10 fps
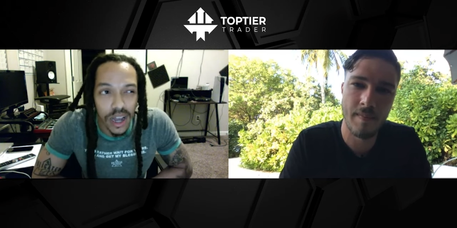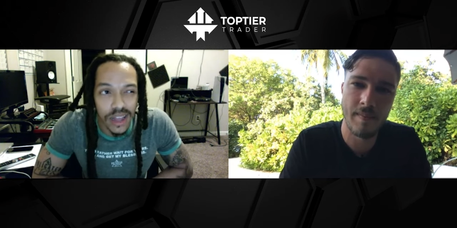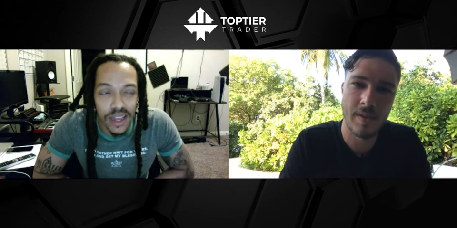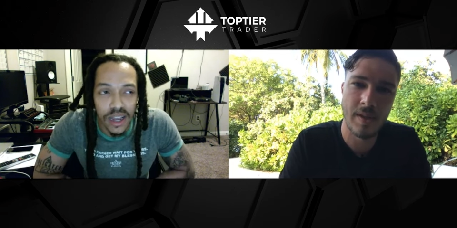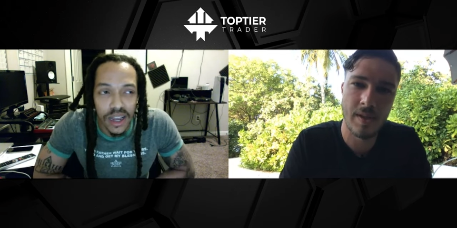Speaker 1: I
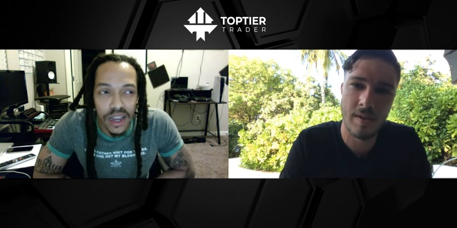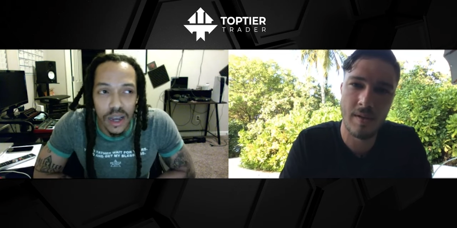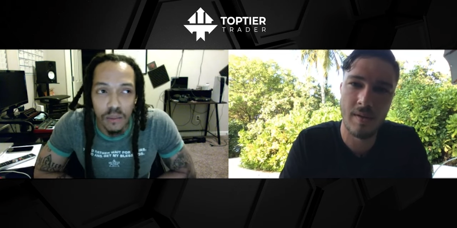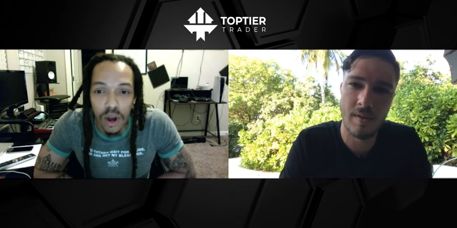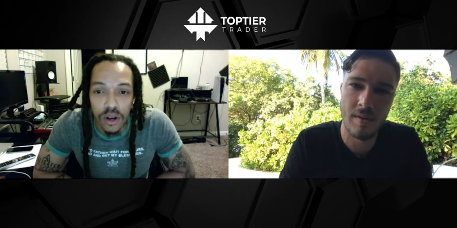think I
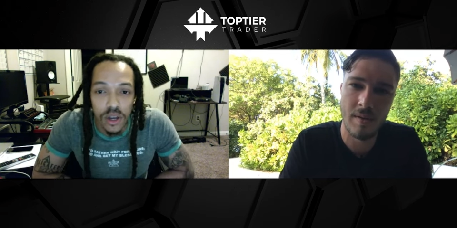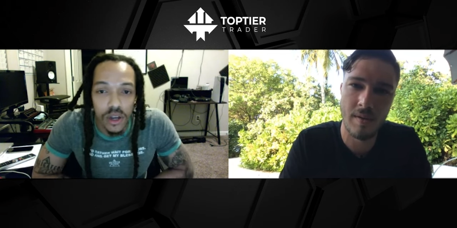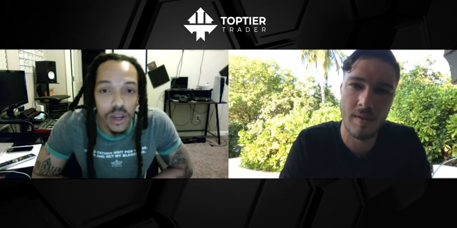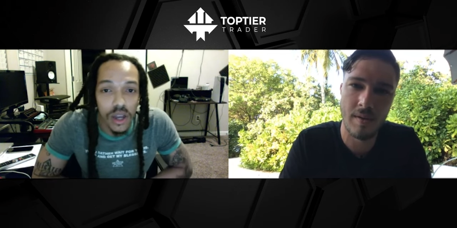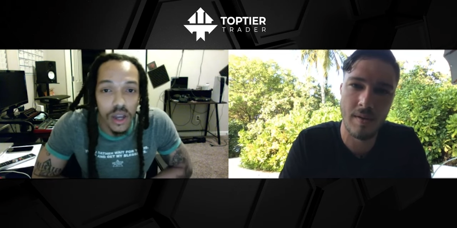bought the
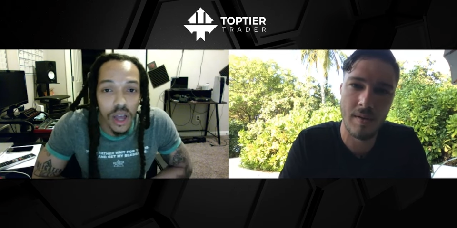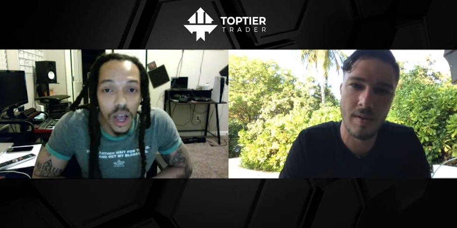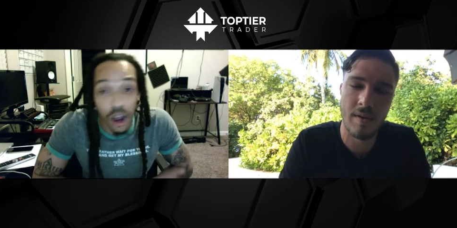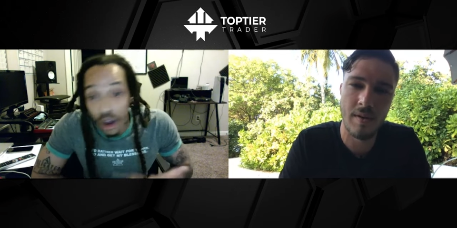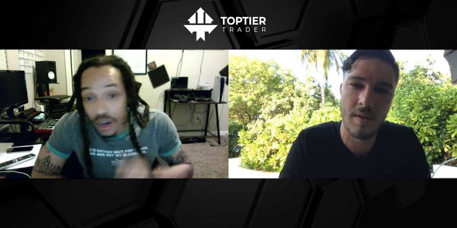I
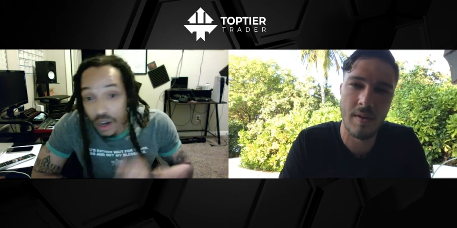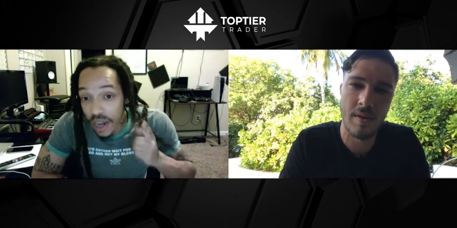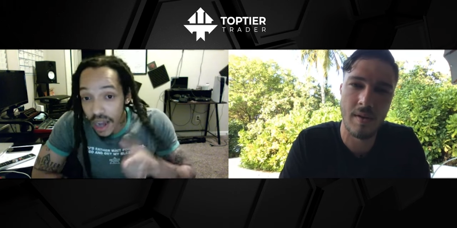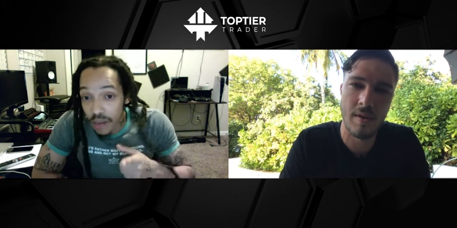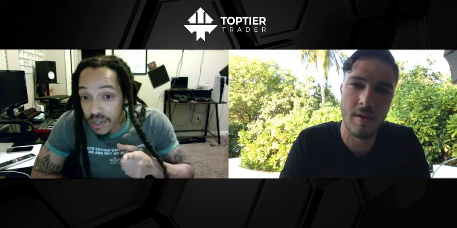caught the ninety
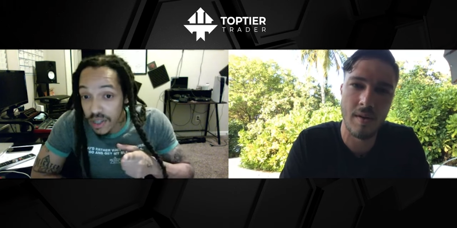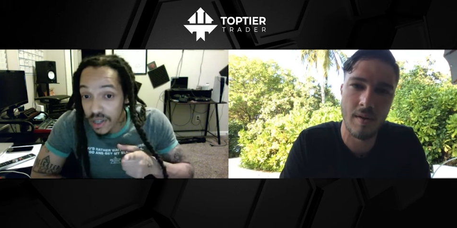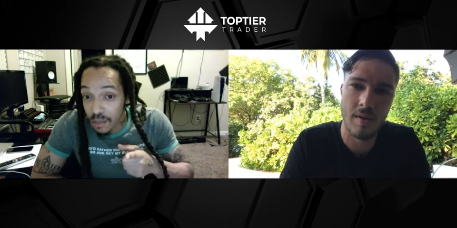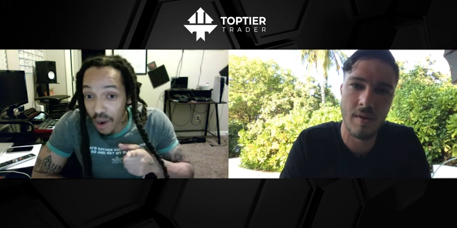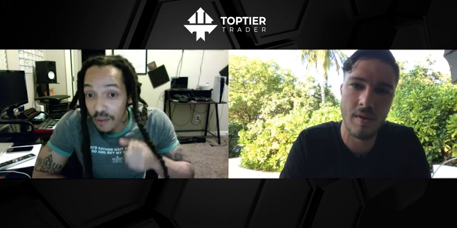percent
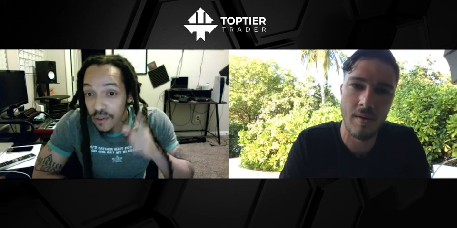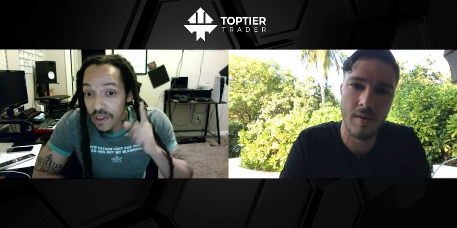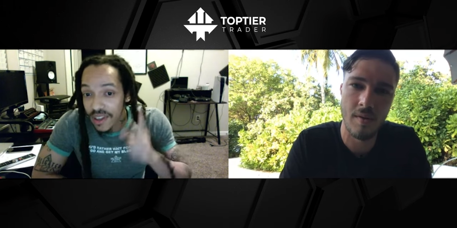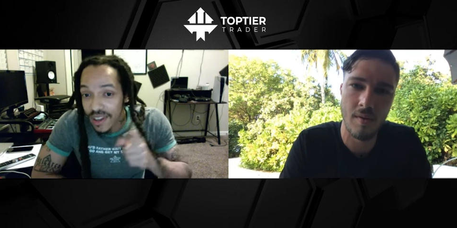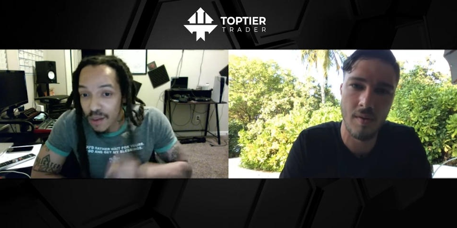profit
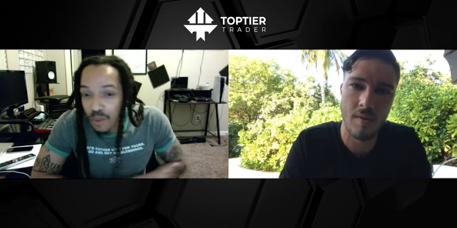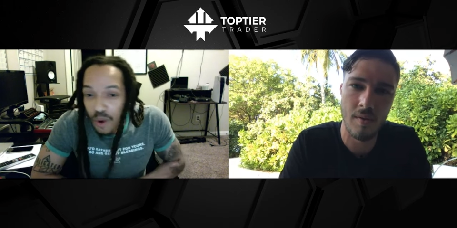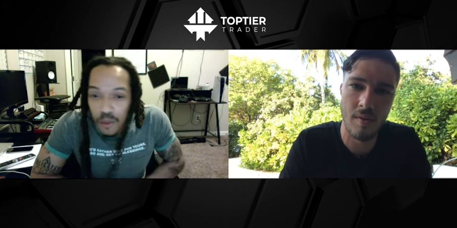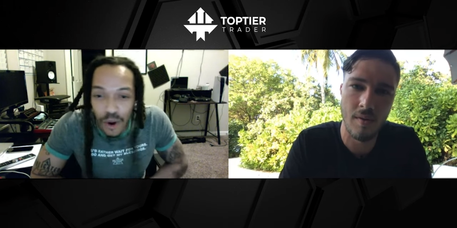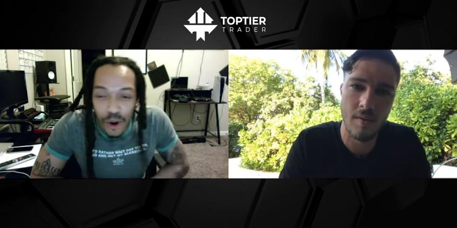
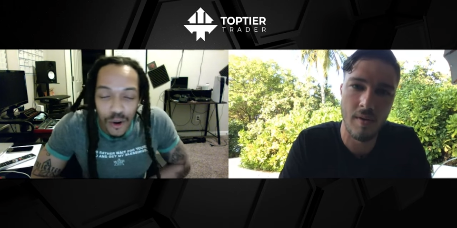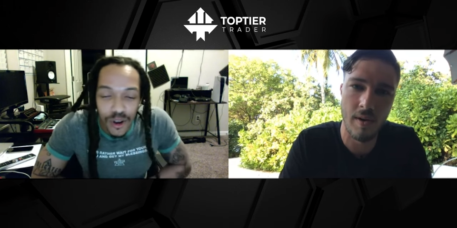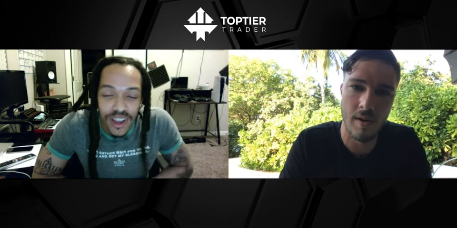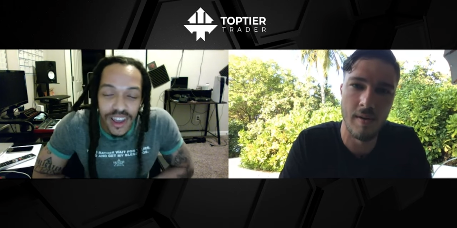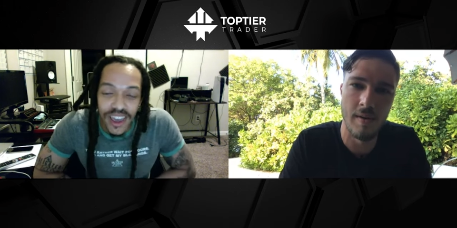promo
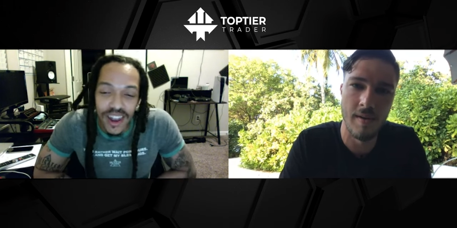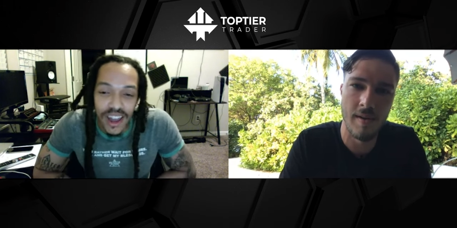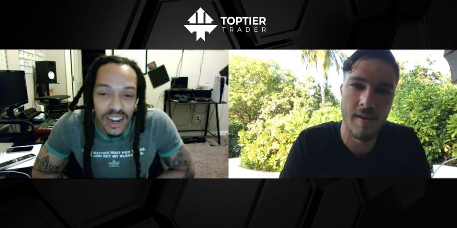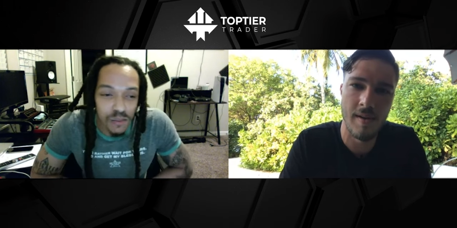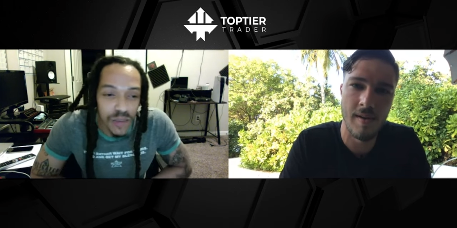in uh-huh. like
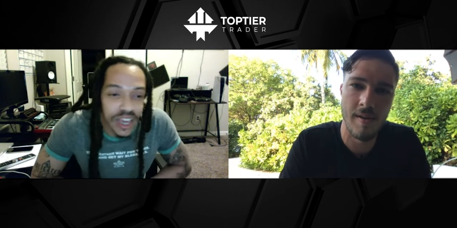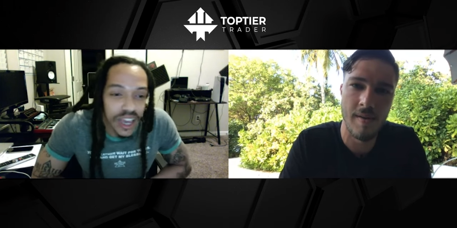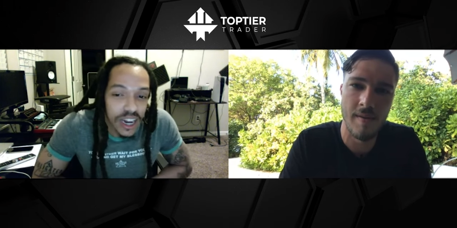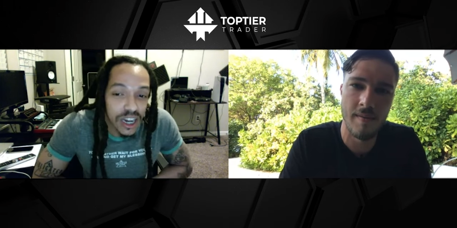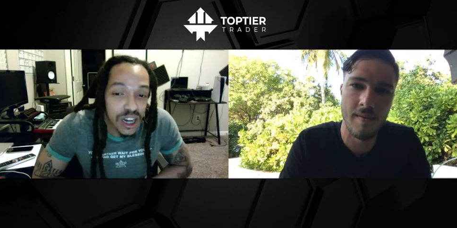the
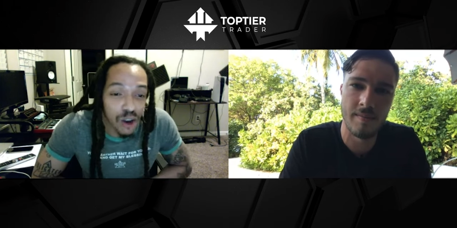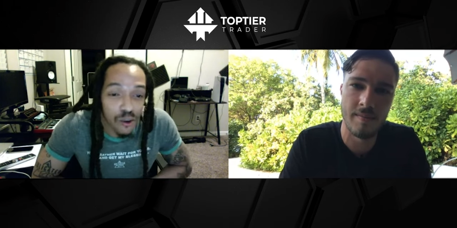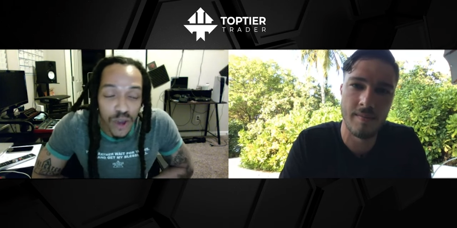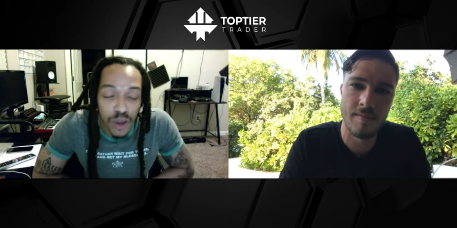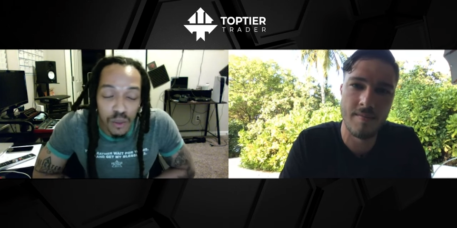beginning of
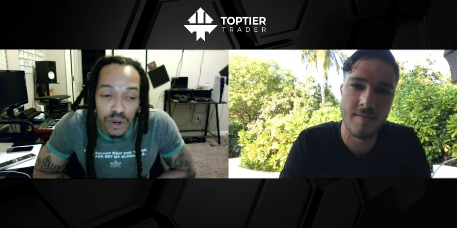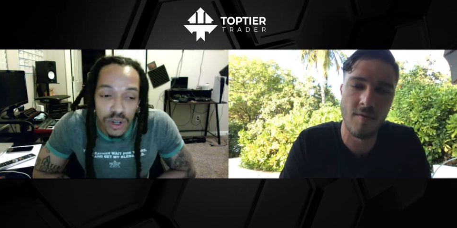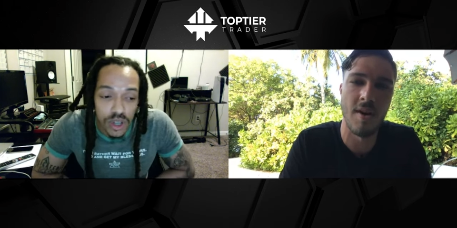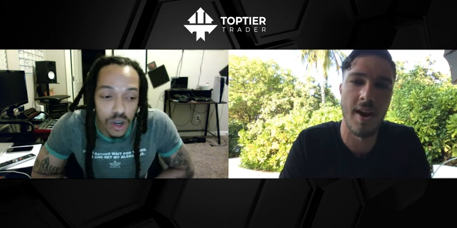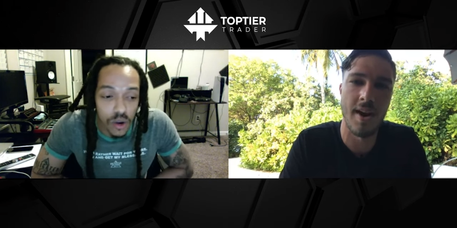November.
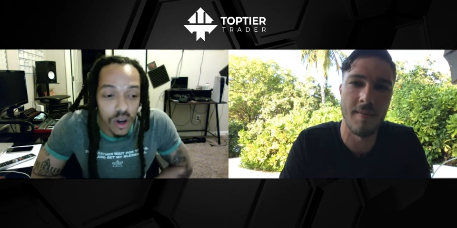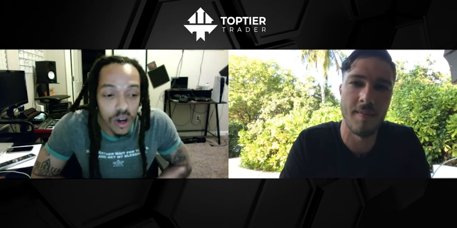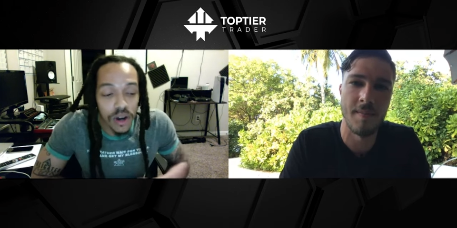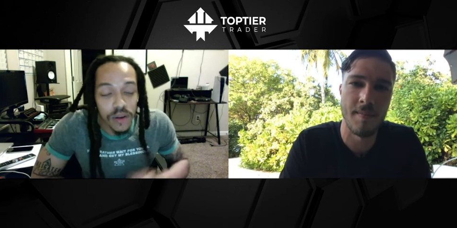So right. uh,